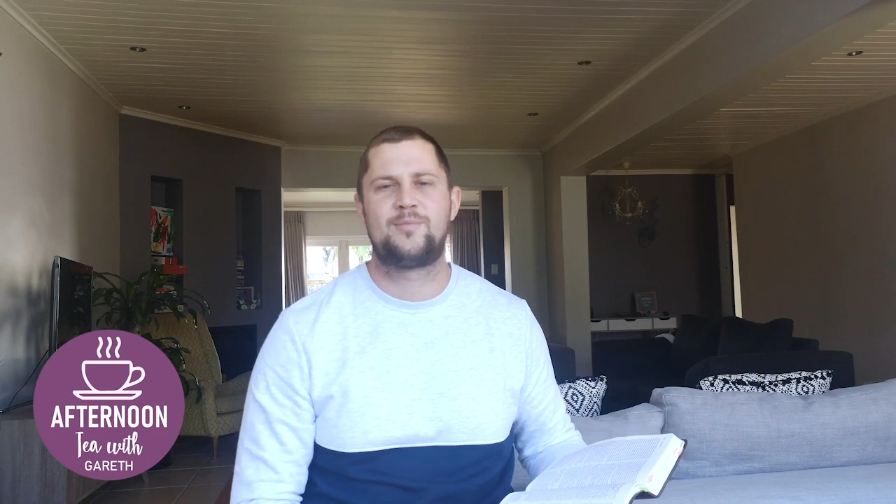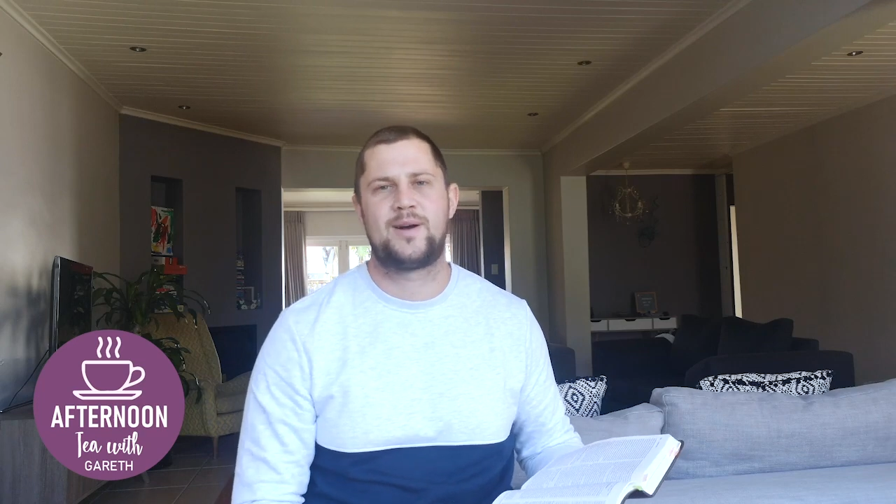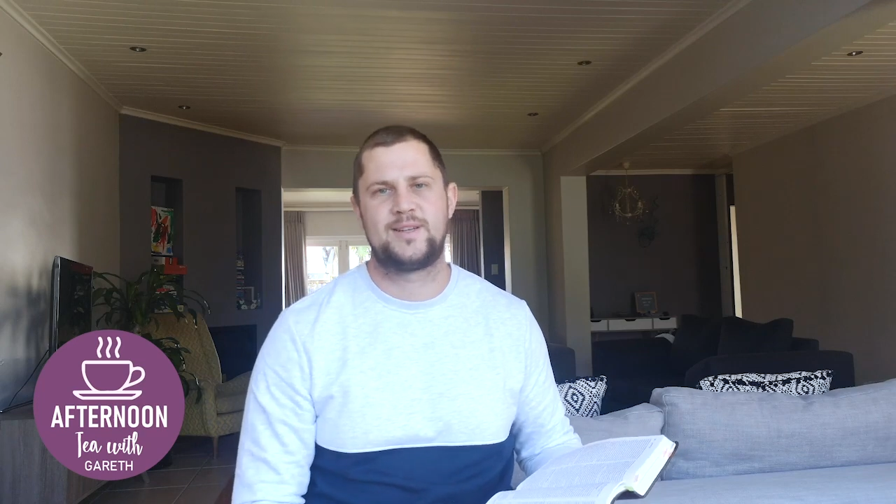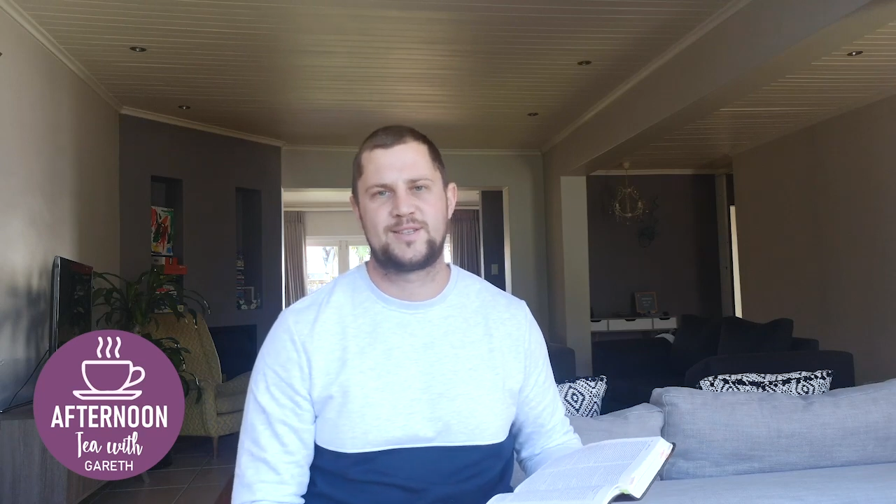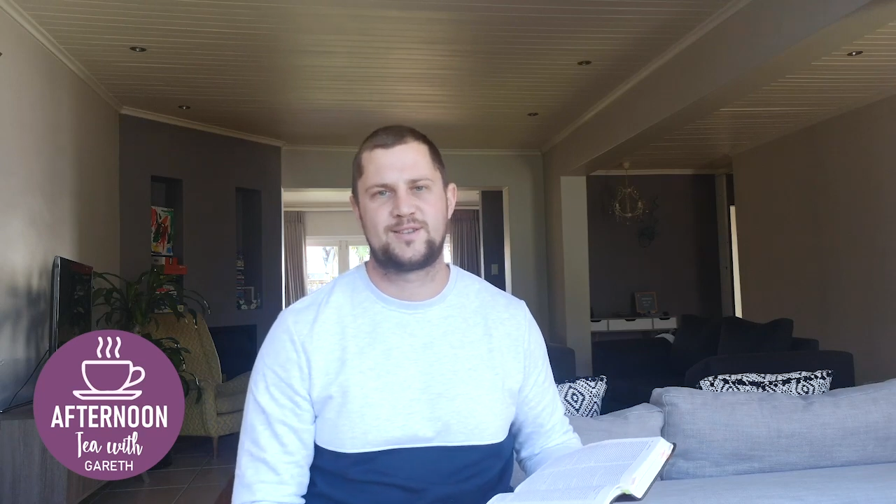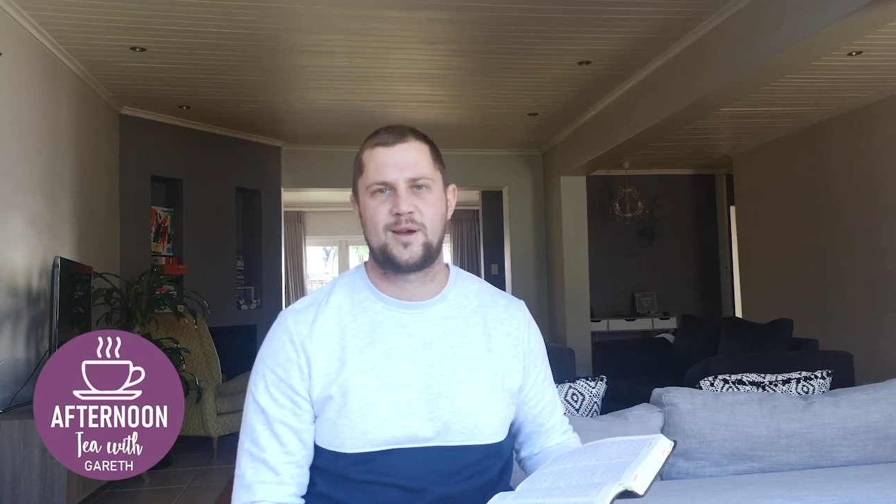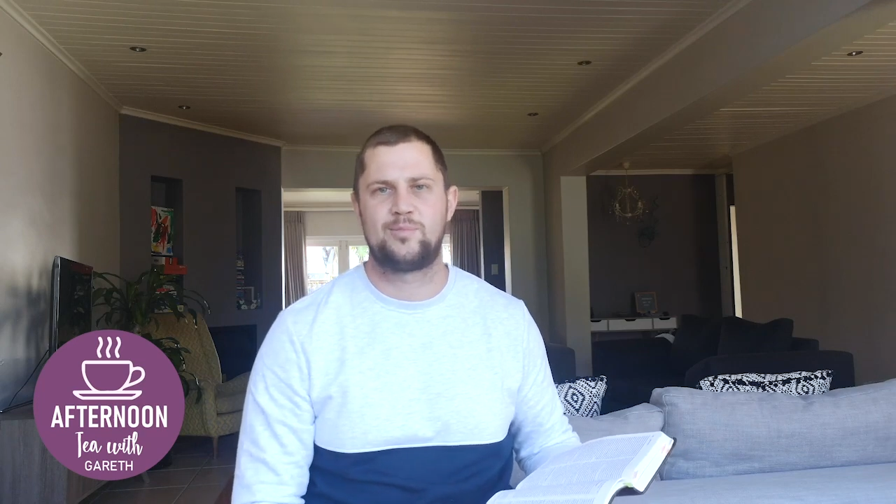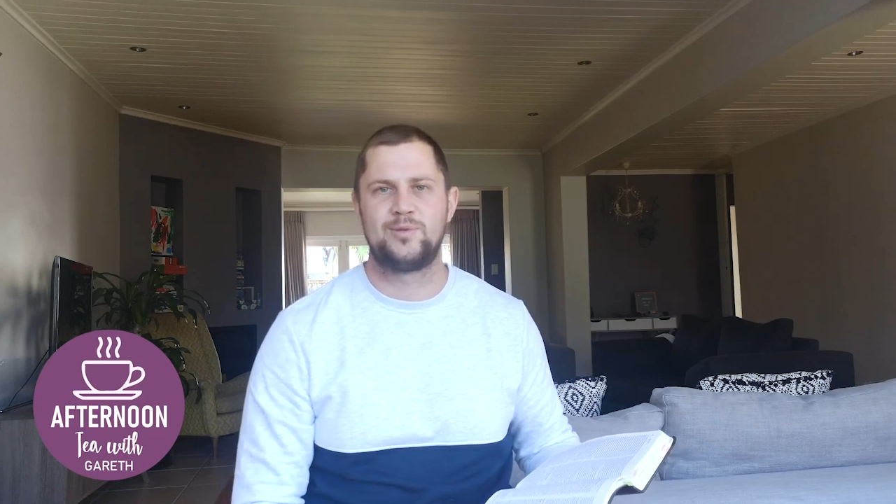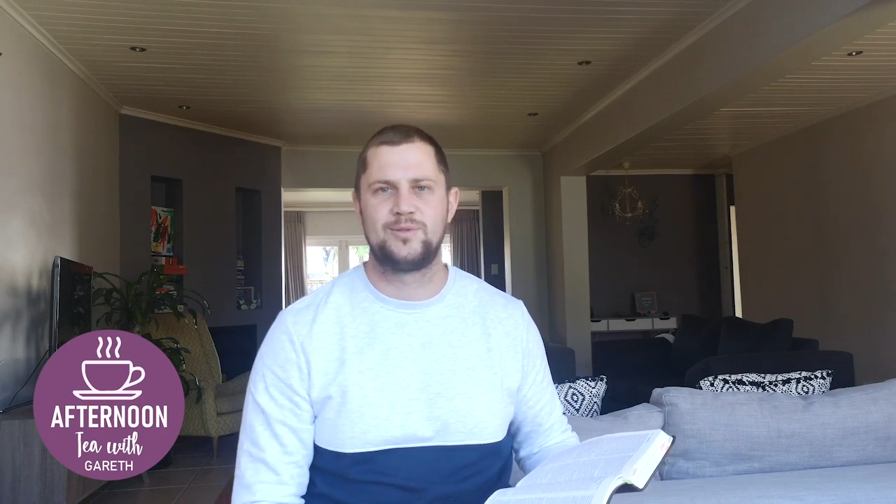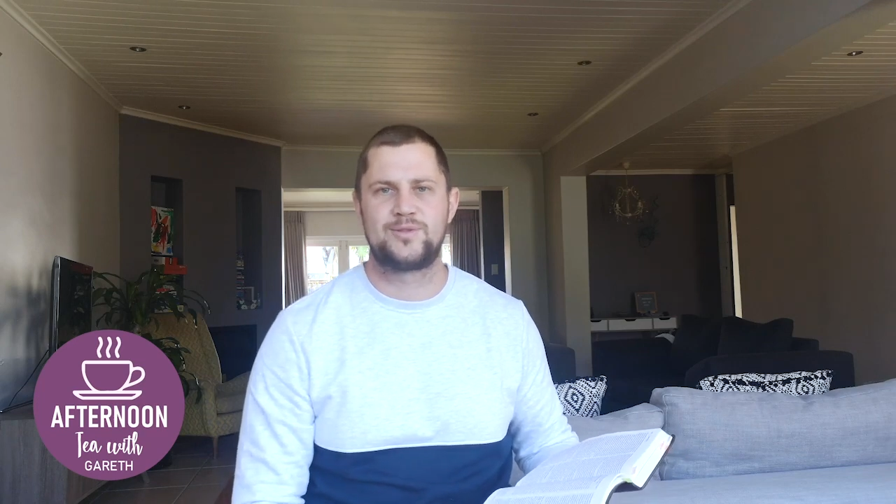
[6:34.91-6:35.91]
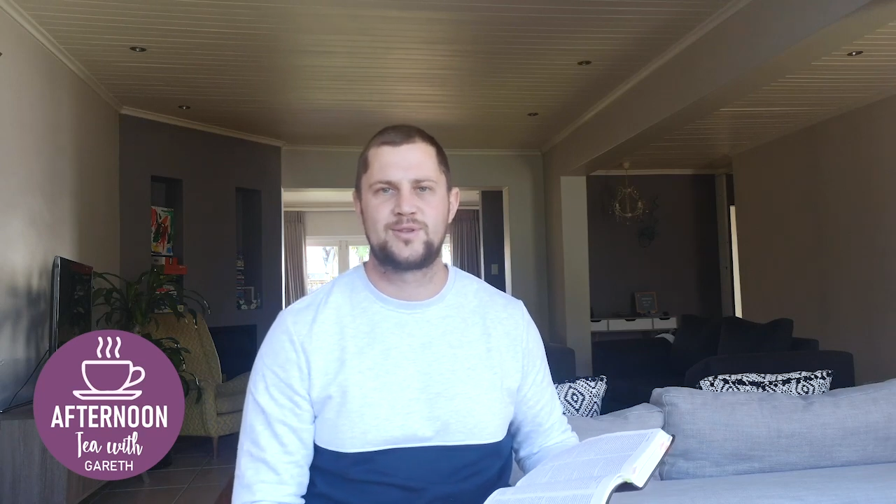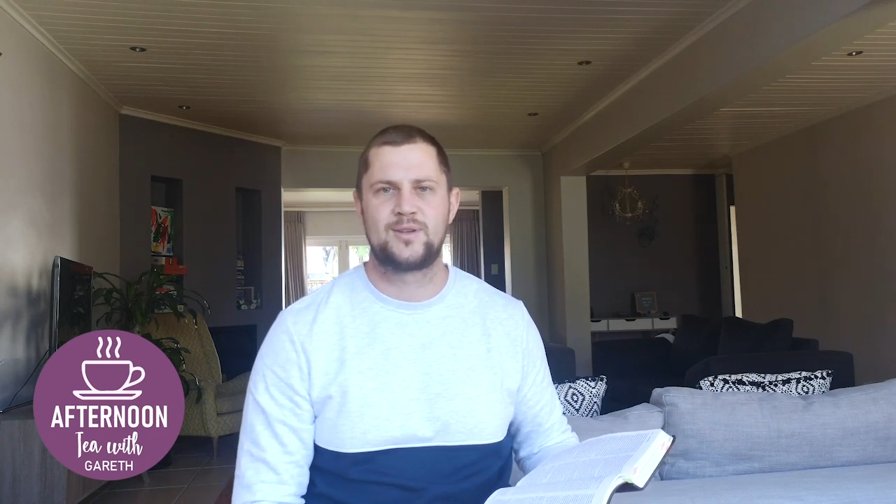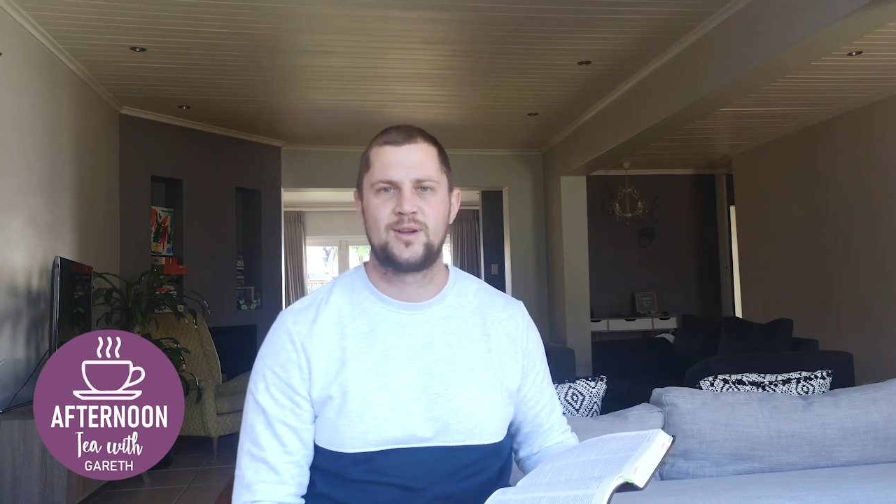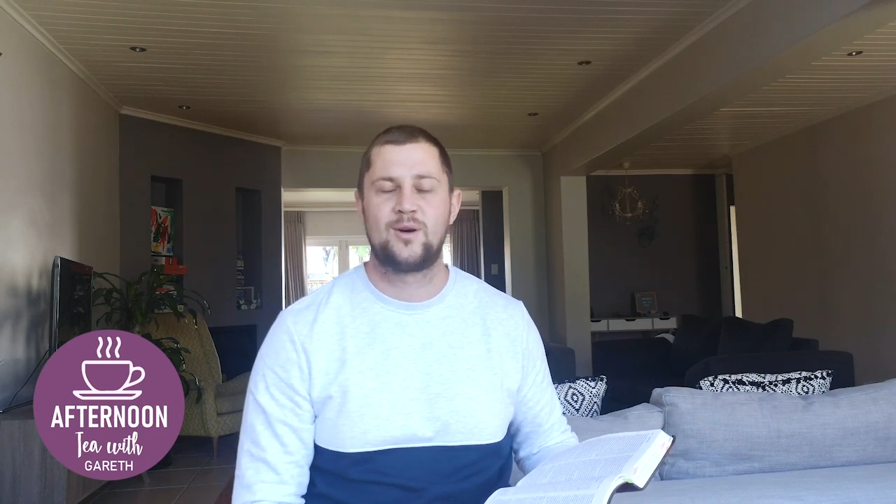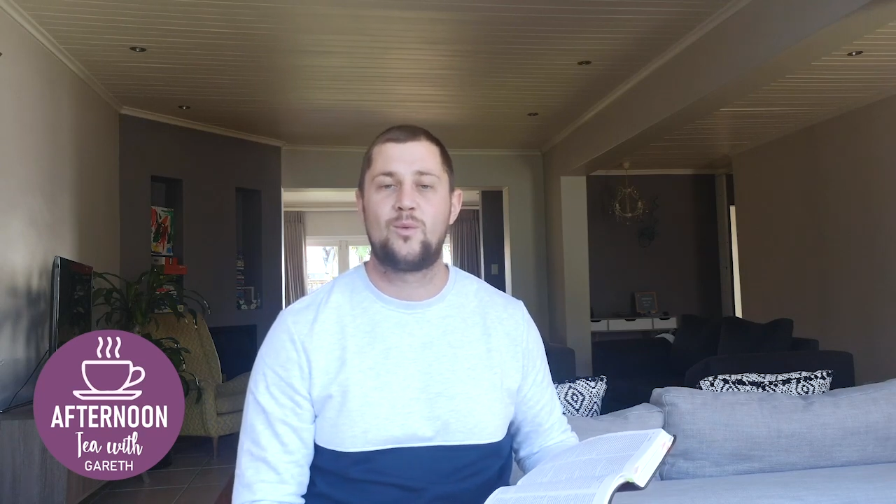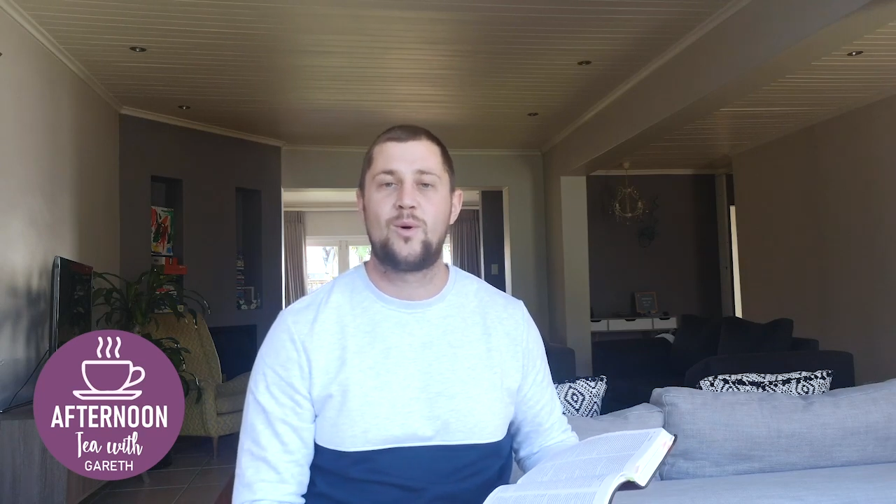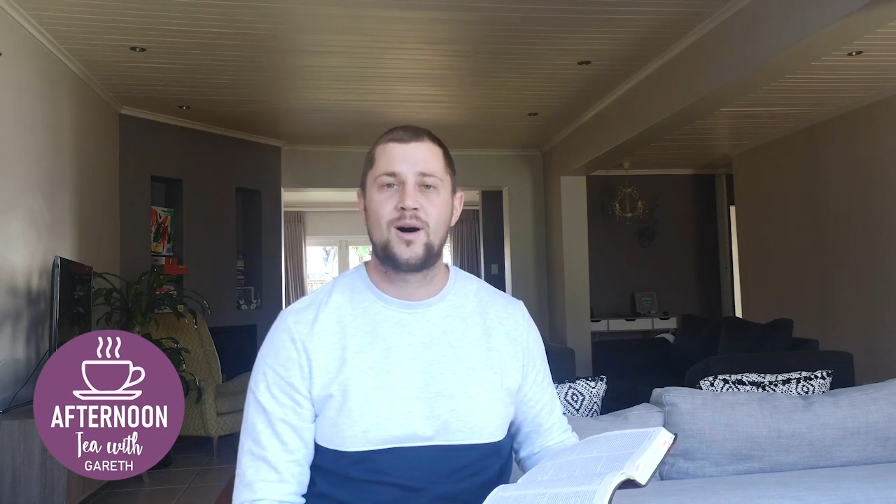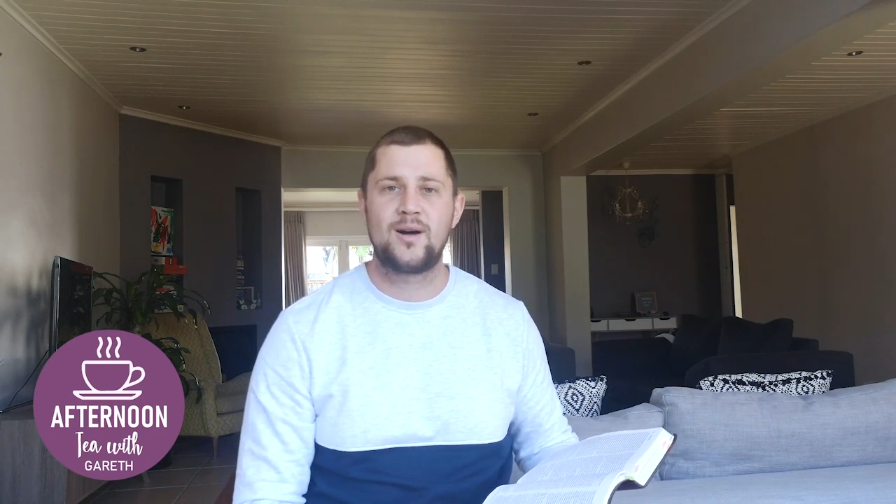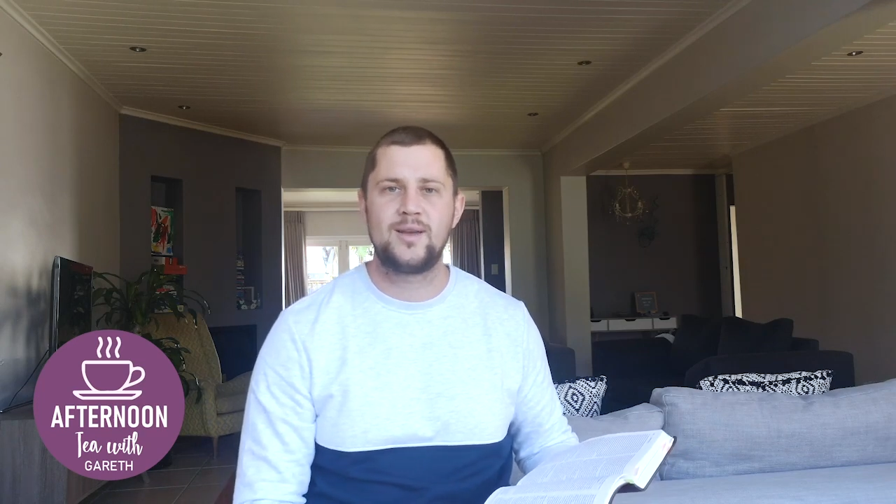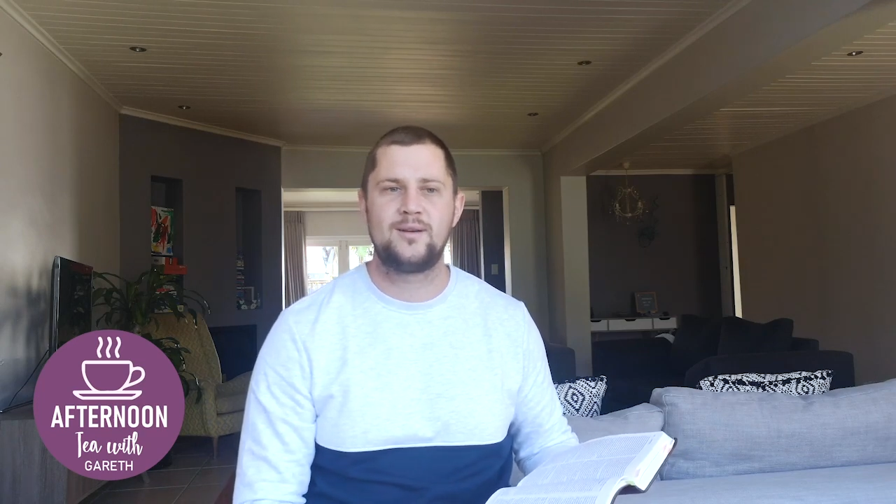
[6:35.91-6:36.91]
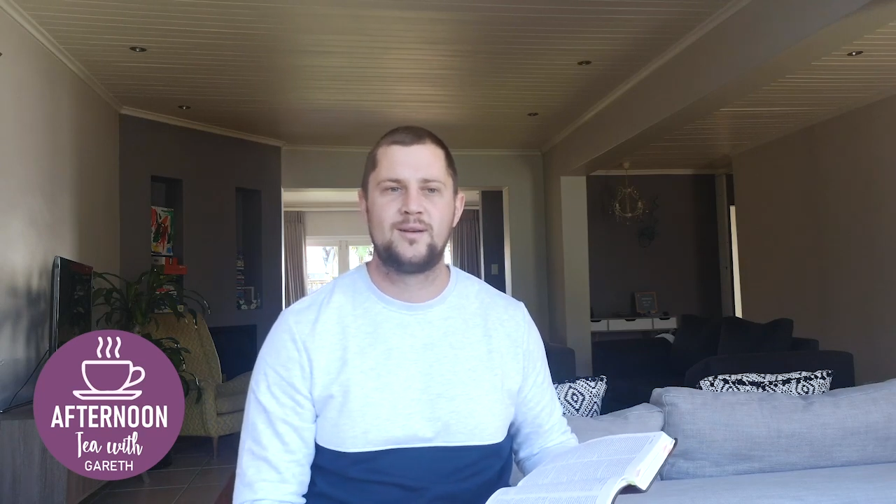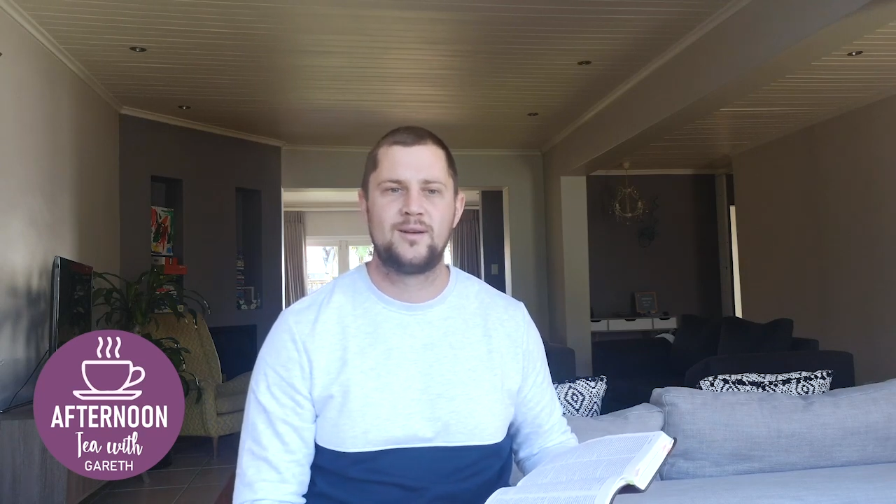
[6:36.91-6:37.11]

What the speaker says: my disciples. Why?